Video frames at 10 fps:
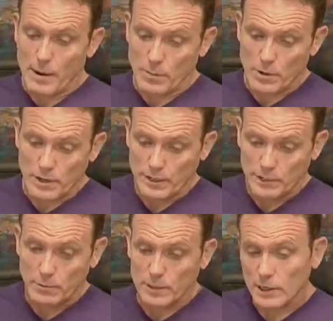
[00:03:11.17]
up with
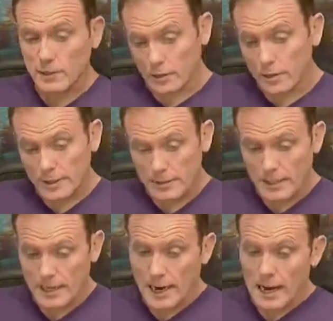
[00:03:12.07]
is we started looking to
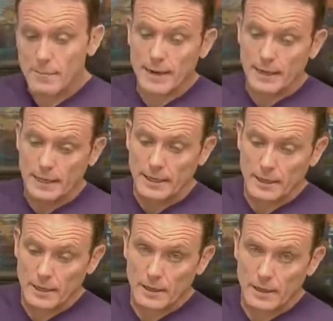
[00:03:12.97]
see how many